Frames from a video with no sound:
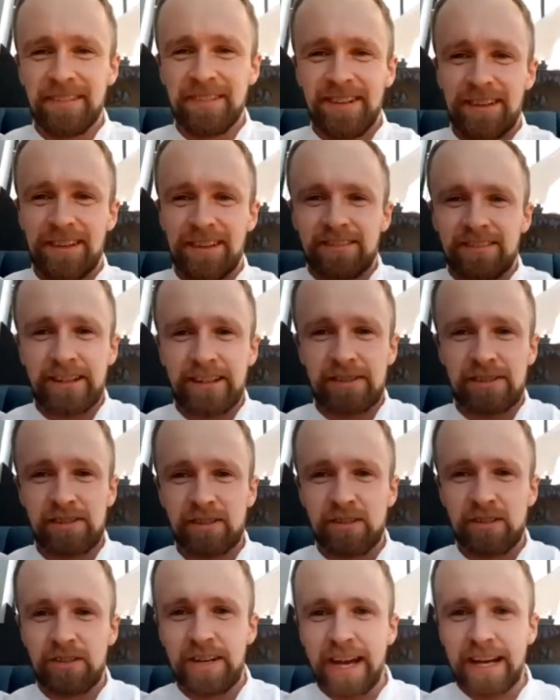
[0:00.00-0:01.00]
Right,
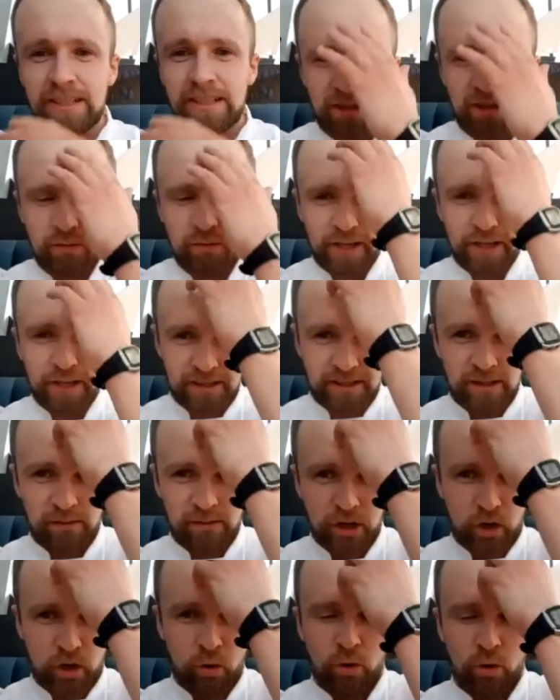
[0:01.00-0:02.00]
so next, you want
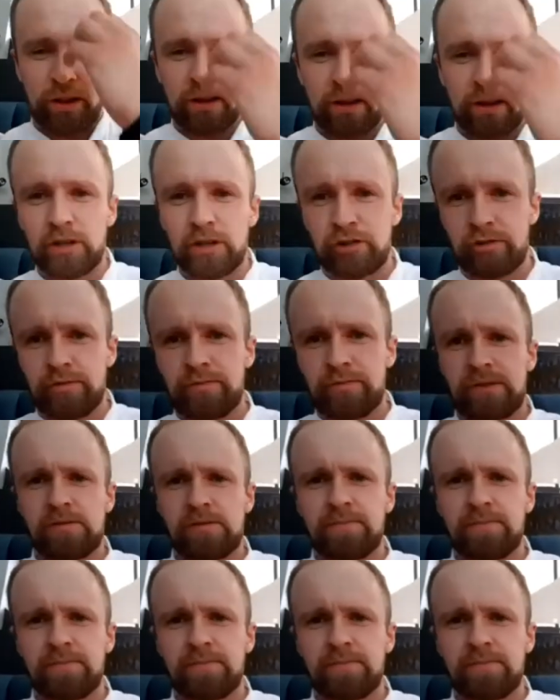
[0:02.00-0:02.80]
to quarter the mushrooms.